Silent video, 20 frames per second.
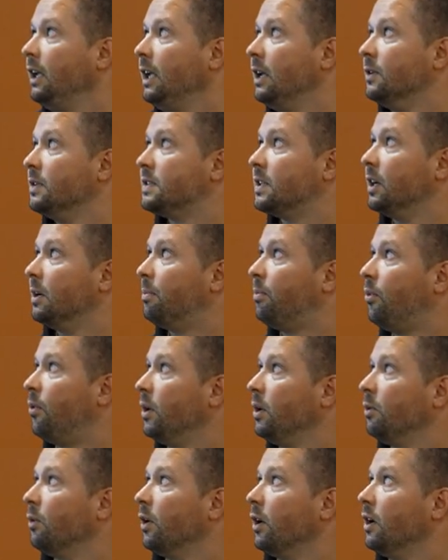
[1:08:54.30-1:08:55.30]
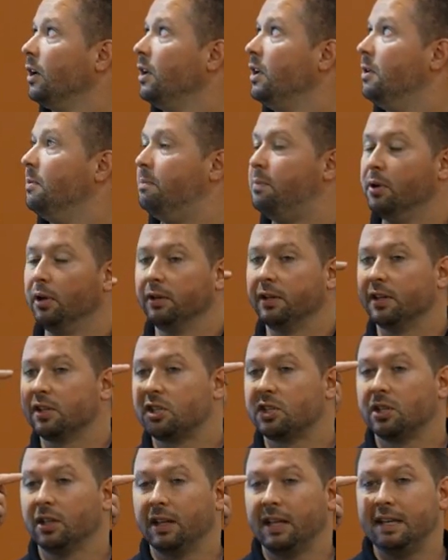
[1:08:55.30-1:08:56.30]
And it's to the point where it built a
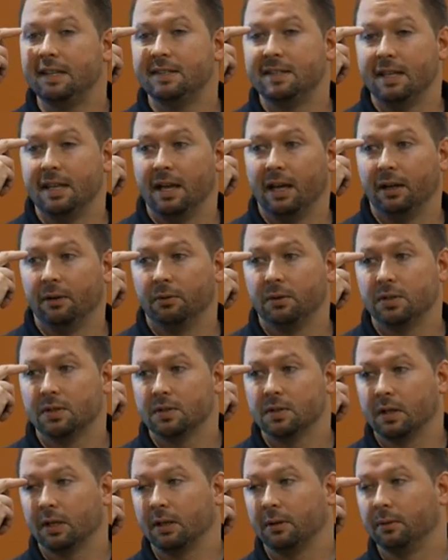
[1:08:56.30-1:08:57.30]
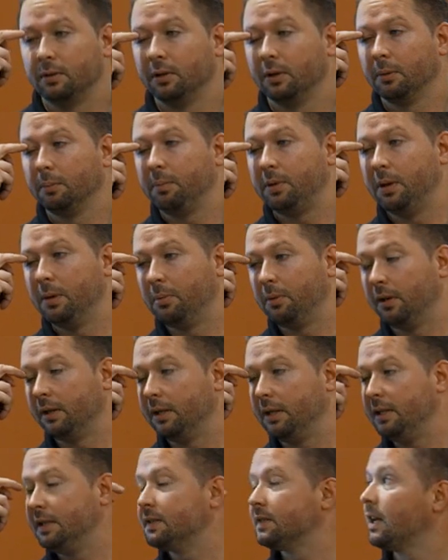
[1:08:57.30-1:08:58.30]
chalazion, which is like a little pimple on
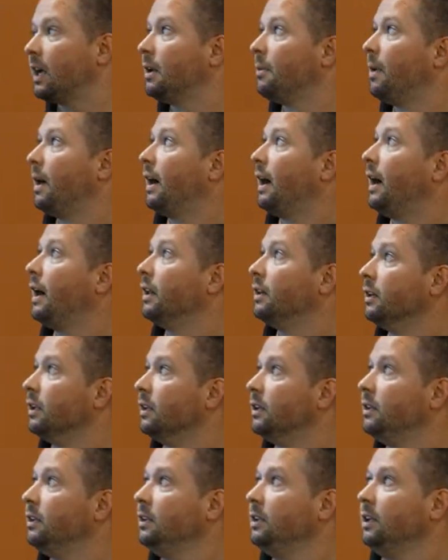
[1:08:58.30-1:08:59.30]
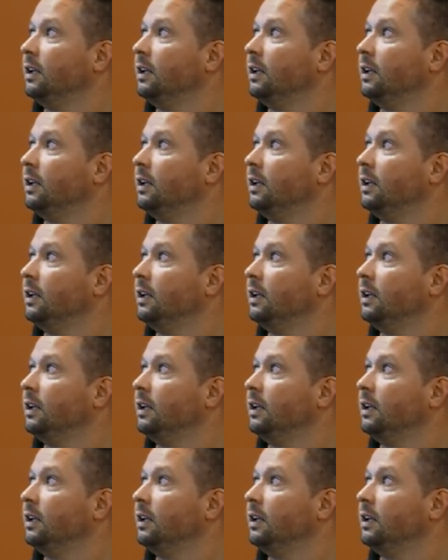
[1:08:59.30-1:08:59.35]
the inside of my eyelid.